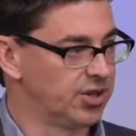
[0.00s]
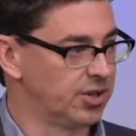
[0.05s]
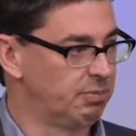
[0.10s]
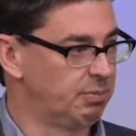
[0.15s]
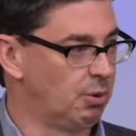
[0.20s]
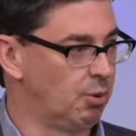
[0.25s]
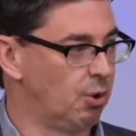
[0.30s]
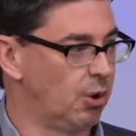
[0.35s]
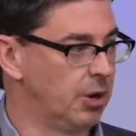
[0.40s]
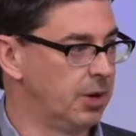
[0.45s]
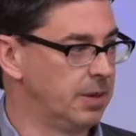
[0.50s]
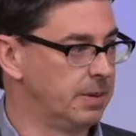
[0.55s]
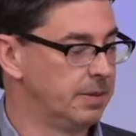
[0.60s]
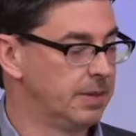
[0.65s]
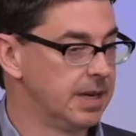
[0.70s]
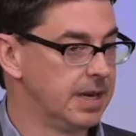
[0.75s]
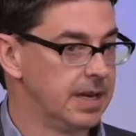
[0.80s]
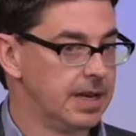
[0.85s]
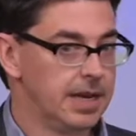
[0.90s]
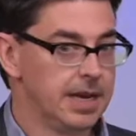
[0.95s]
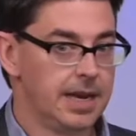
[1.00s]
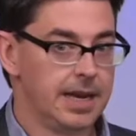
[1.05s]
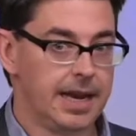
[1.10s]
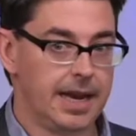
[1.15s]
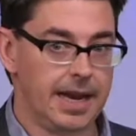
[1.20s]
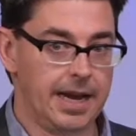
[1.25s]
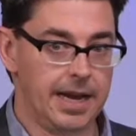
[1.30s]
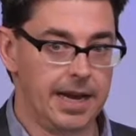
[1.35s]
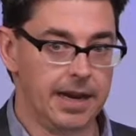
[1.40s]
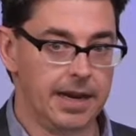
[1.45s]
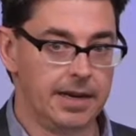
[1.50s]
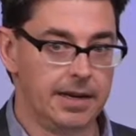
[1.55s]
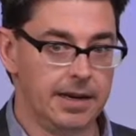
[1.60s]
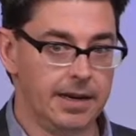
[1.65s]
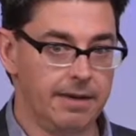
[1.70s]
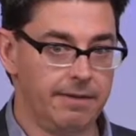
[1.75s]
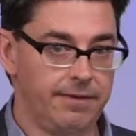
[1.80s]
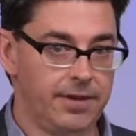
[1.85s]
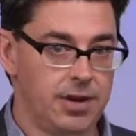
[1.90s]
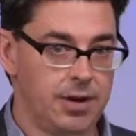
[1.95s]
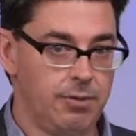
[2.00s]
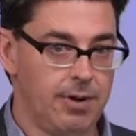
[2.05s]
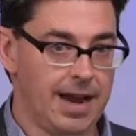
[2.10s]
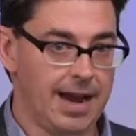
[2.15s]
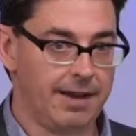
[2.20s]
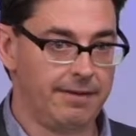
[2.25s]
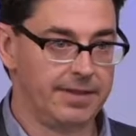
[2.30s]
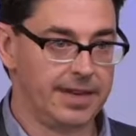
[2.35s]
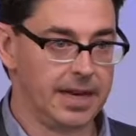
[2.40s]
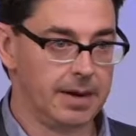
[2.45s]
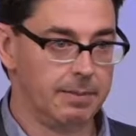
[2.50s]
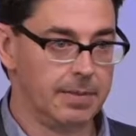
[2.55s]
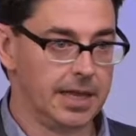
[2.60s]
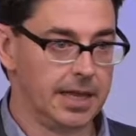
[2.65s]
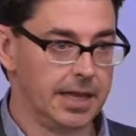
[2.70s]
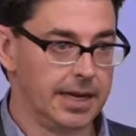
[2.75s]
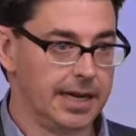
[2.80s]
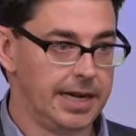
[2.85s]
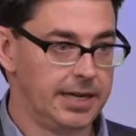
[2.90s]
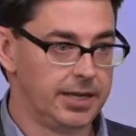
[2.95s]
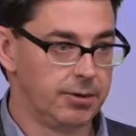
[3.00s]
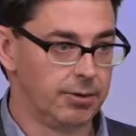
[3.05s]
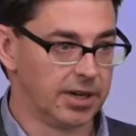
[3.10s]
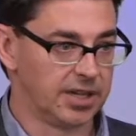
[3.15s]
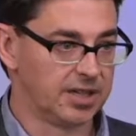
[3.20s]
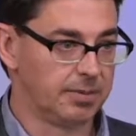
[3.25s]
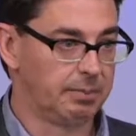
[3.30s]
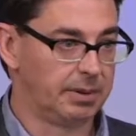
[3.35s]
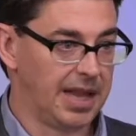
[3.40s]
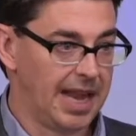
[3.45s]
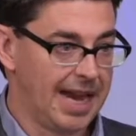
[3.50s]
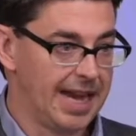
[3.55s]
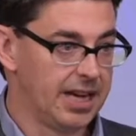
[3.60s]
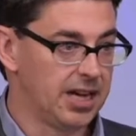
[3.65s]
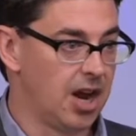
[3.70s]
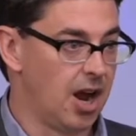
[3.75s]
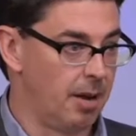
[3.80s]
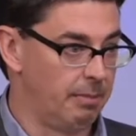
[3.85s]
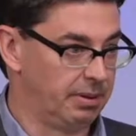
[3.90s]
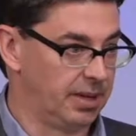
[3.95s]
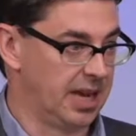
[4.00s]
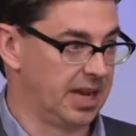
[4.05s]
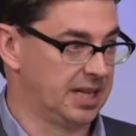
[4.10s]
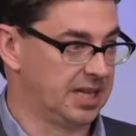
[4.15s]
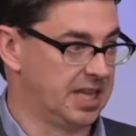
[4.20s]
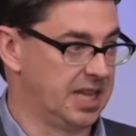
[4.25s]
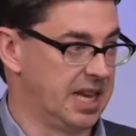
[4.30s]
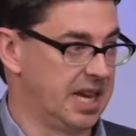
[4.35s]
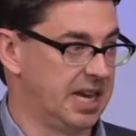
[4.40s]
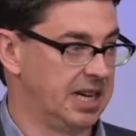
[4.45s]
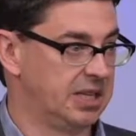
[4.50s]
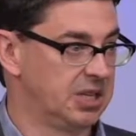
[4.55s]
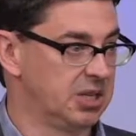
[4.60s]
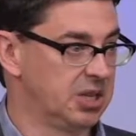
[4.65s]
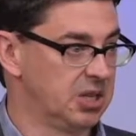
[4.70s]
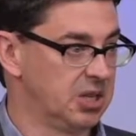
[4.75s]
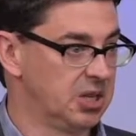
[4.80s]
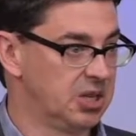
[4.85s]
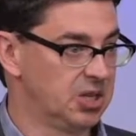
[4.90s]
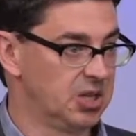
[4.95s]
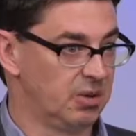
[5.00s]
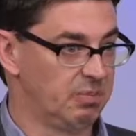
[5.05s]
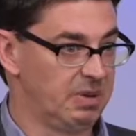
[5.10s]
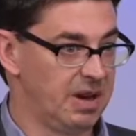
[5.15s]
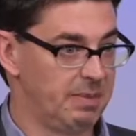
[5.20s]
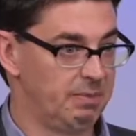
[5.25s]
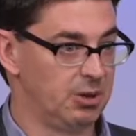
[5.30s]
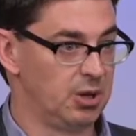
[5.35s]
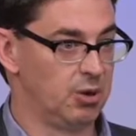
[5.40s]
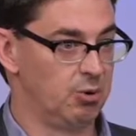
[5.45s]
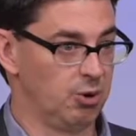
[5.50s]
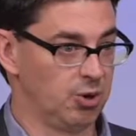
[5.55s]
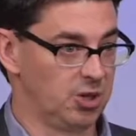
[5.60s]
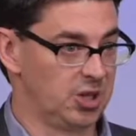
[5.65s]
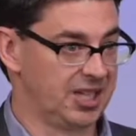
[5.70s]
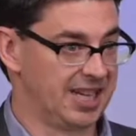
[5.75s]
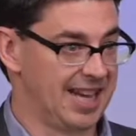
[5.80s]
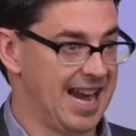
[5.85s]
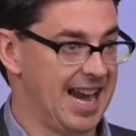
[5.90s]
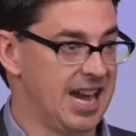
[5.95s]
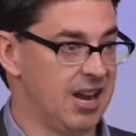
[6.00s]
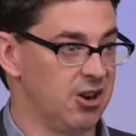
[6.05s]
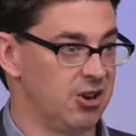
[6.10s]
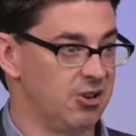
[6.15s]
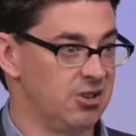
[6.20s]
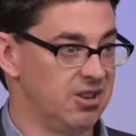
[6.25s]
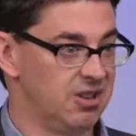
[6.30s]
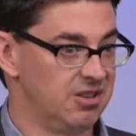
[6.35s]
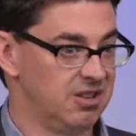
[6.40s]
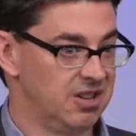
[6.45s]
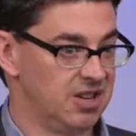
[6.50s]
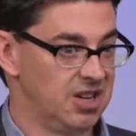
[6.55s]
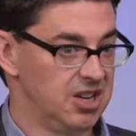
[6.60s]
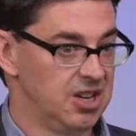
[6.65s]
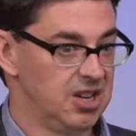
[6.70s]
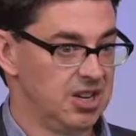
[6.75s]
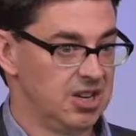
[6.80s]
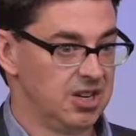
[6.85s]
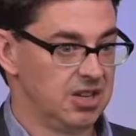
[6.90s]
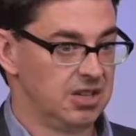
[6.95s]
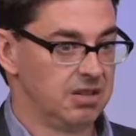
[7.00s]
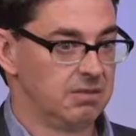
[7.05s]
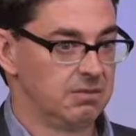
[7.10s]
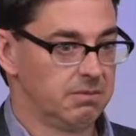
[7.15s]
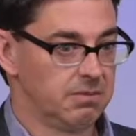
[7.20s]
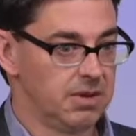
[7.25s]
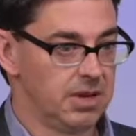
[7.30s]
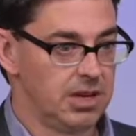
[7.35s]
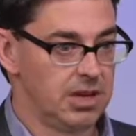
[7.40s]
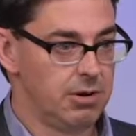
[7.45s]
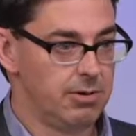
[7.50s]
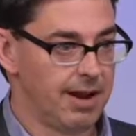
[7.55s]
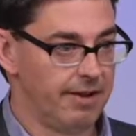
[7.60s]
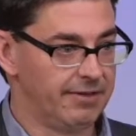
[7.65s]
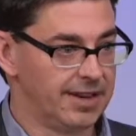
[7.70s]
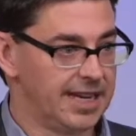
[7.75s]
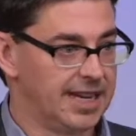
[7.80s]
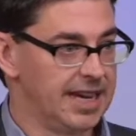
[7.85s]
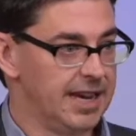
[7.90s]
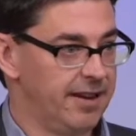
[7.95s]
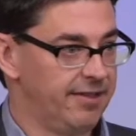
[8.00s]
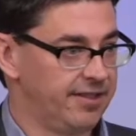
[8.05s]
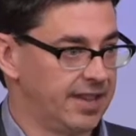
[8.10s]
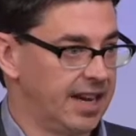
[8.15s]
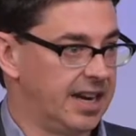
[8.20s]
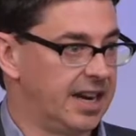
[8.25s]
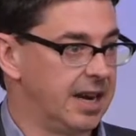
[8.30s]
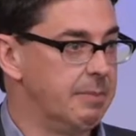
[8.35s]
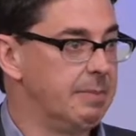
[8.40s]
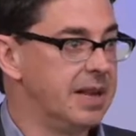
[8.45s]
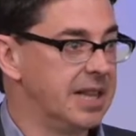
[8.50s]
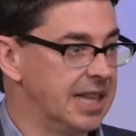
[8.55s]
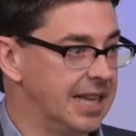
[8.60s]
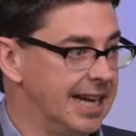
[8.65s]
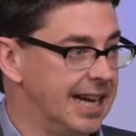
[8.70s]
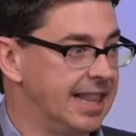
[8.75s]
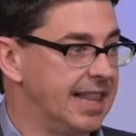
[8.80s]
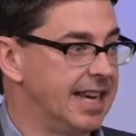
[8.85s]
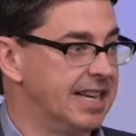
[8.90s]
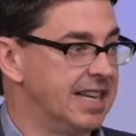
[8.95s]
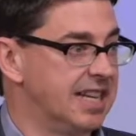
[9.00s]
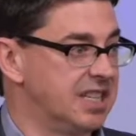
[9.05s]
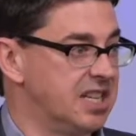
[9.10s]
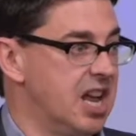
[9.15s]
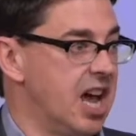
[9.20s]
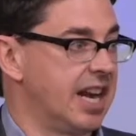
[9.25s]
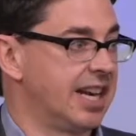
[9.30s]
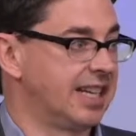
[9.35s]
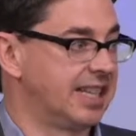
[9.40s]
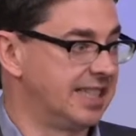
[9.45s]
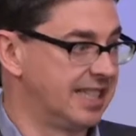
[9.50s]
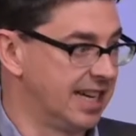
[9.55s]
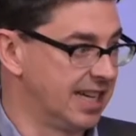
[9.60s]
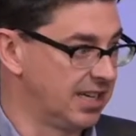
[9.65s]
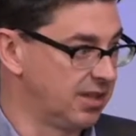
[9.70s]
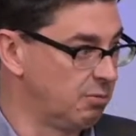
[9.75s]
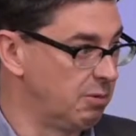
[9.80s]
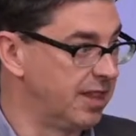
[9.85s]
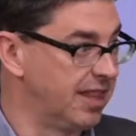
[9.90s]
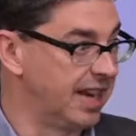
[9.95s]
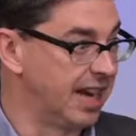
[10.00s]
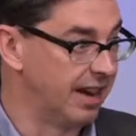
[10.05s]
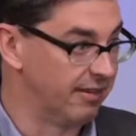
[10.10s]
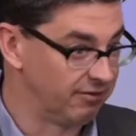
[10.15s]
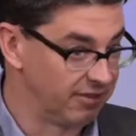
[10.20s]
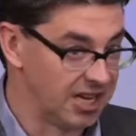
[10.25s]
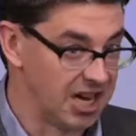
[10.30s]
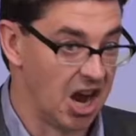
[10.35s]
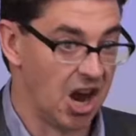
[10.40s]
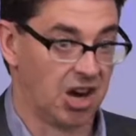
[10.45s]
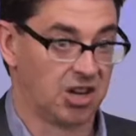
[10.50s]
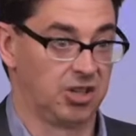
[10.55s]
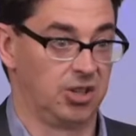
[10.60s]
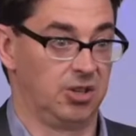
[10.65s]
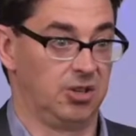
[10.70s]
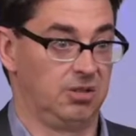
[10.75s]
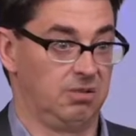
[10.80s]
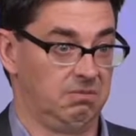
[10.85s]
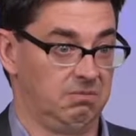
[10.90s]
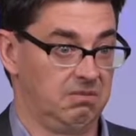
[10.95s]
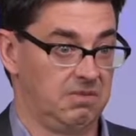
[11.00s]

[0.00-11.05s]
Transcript: support. And if you have the ability to explain complex things to people who are scared, you have a gift and an ability that does not exist within every doctor.